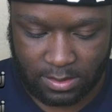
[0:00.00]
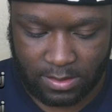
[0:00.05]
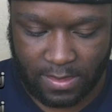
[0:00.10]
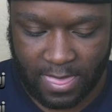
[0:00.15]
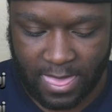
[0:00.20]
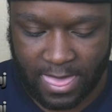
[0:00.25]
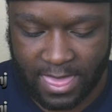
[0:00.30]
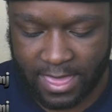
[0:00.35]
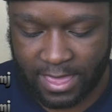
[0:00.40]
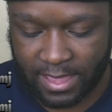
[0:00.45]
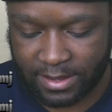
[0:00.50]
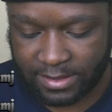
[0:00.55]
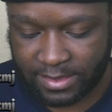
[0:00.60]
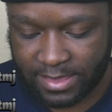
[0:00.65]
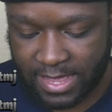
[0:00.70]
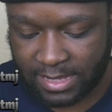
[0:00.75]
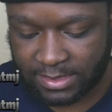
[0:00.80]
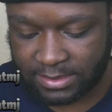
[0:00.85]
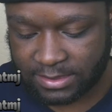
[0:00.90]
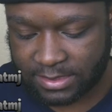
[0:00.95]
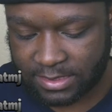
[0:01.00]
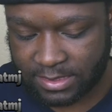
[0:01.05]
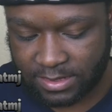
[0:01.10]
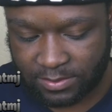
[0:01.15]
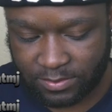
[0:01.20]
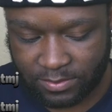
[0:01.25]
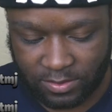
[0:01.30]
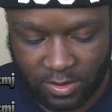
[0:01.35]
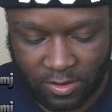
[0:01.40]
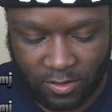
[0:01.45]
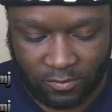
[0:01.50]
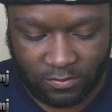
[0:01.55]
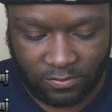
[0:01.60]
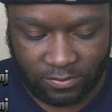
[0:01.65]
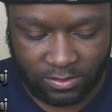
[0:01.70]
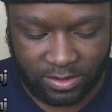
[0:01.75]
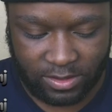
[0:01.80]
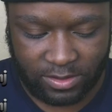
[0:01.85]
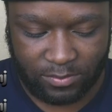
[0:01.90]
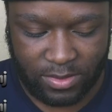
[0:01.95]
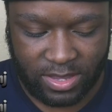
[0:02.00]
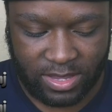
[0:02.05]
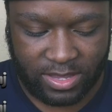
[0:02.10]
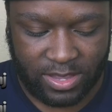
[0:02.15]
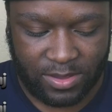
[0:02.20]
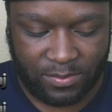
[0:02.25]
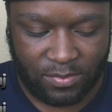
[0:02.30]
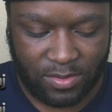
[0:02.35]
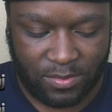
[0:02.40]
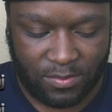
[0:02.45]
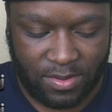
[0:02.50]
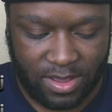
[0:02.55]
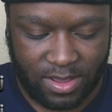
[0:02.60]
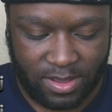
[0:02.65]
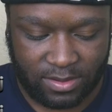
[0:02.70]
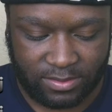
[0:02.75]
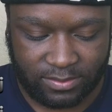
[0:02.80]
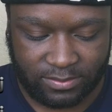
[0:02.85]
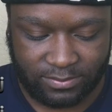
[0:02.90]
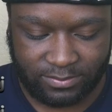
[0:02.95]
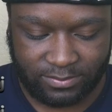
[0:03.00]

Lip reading: And that's going to hopefully make up about